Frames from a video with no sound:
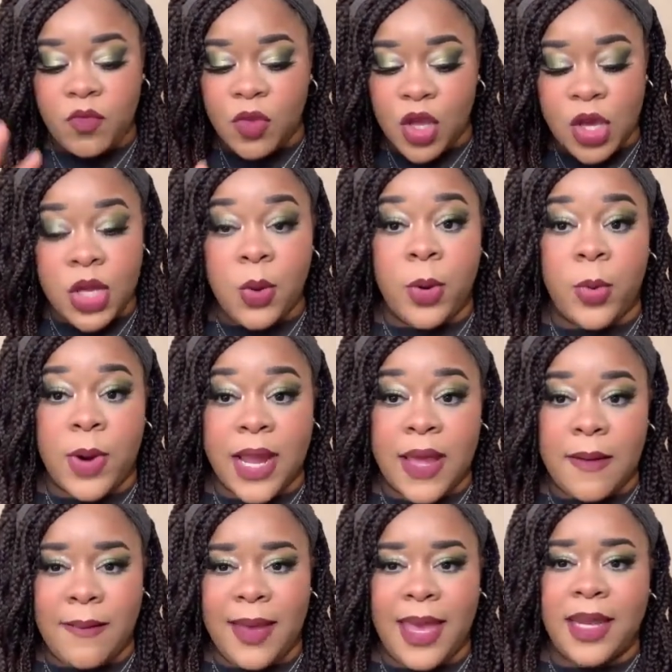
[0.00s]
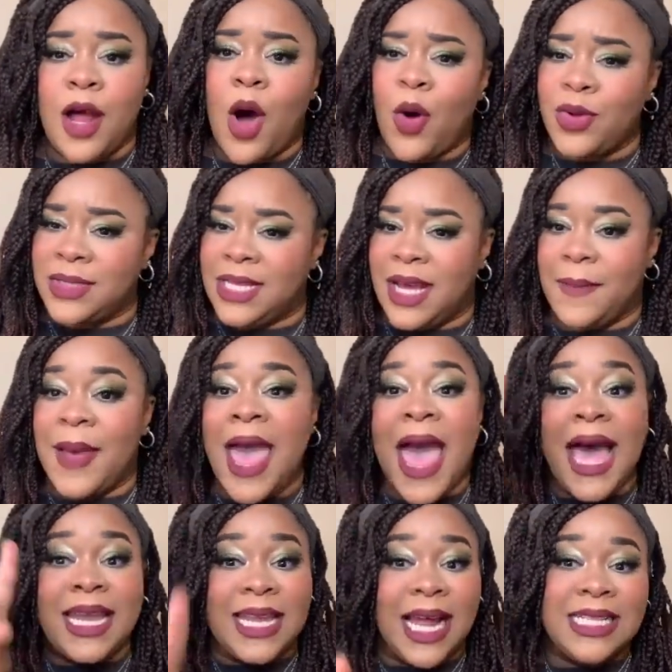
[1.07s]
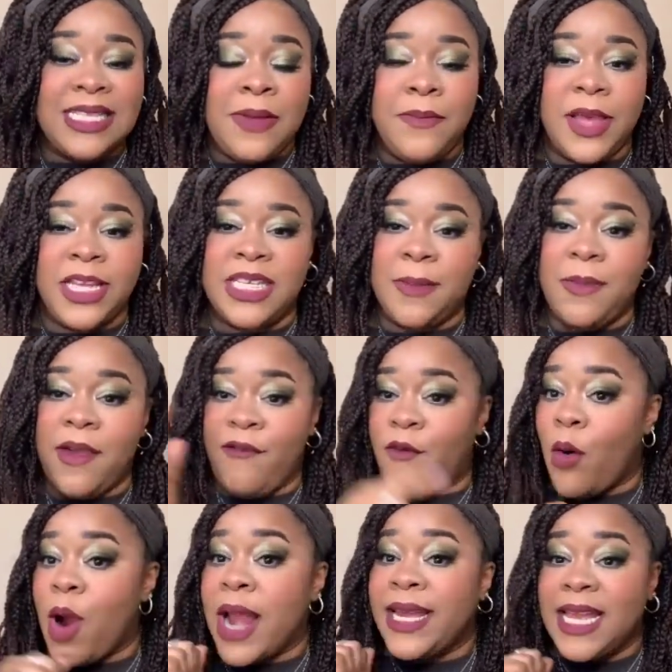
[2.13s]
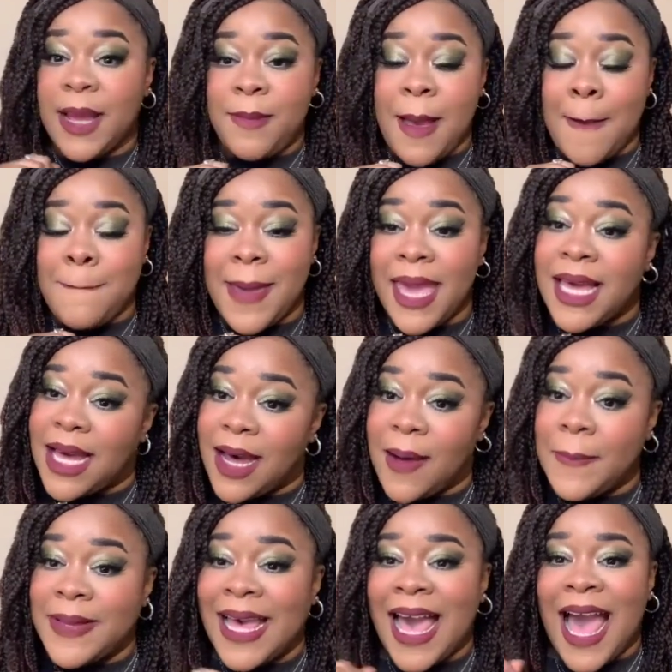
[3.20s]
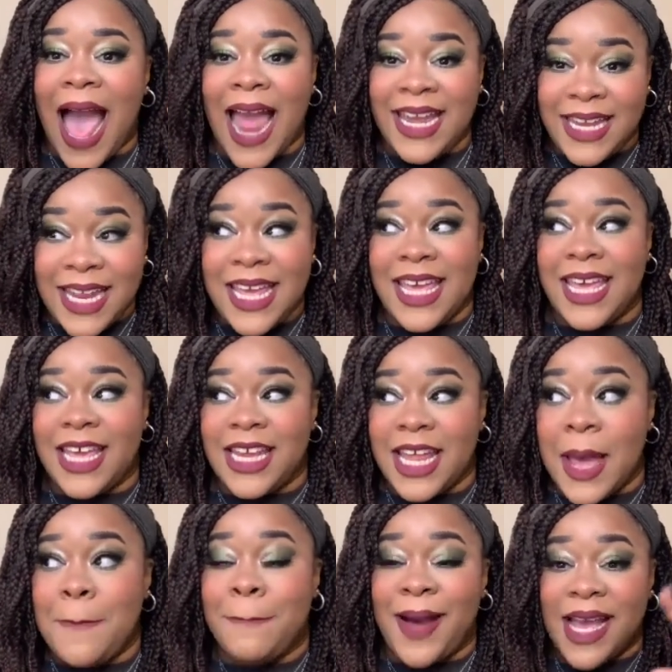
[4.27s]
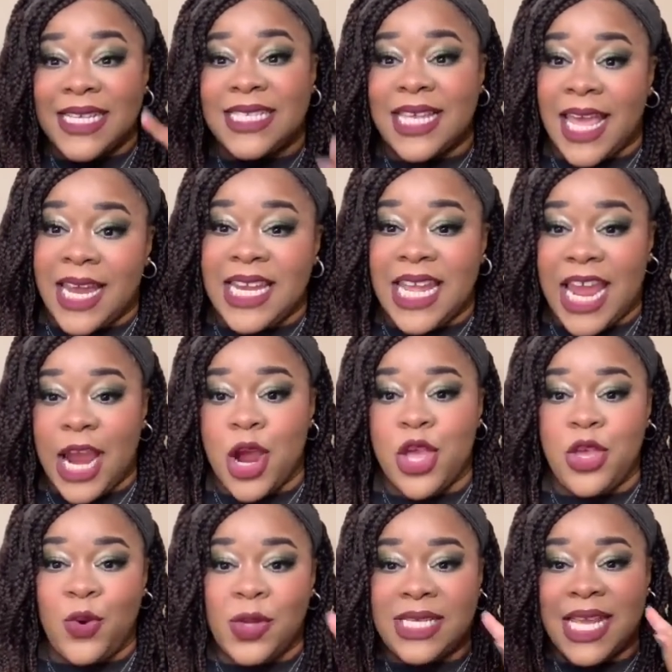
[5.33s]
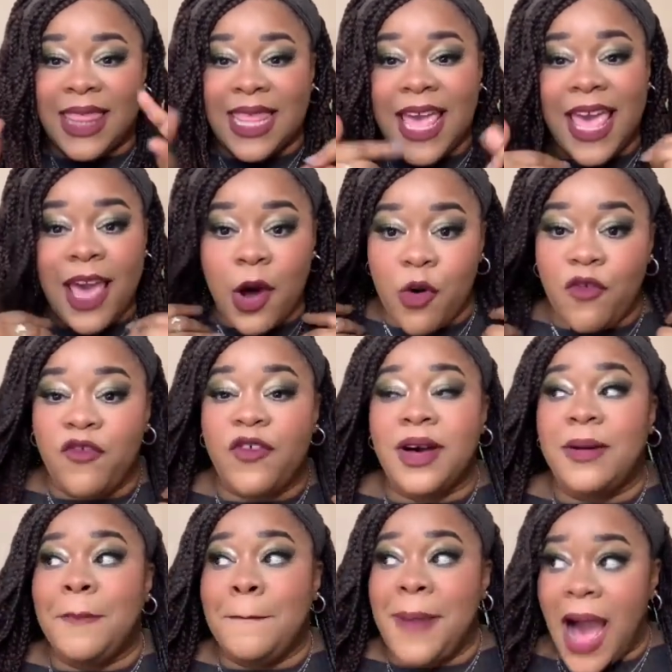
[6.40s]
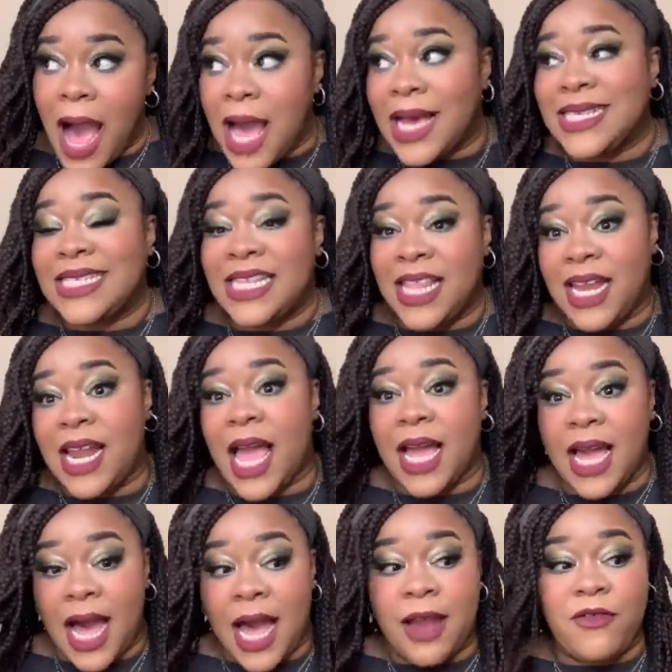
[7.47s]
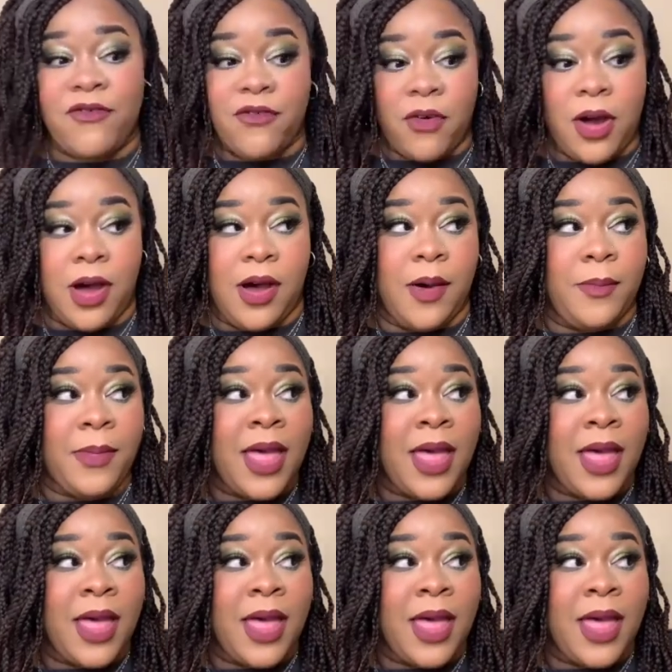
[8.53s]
you will recommend. Hold up, not to mention, before I did my makeup, I did my skincare using the e.l.f. box that I got from